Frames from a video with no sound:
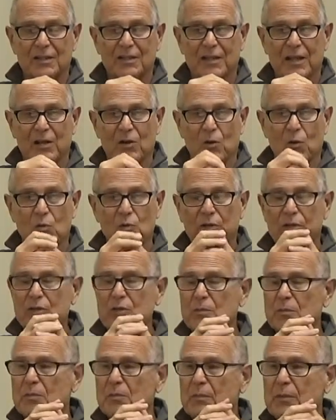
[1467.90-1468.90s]
that only
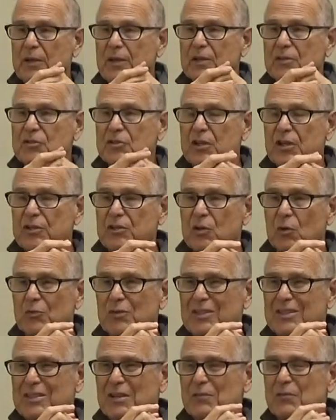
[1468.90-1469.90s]
human beings can know
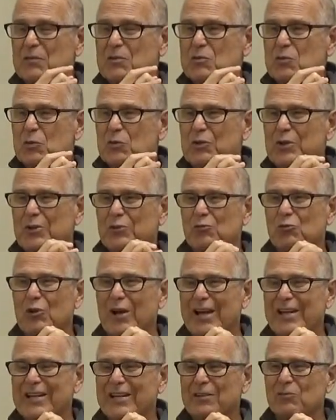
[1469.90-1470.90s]
the difference between
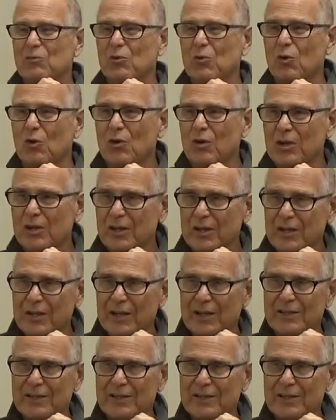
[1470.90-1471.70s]
right and wrong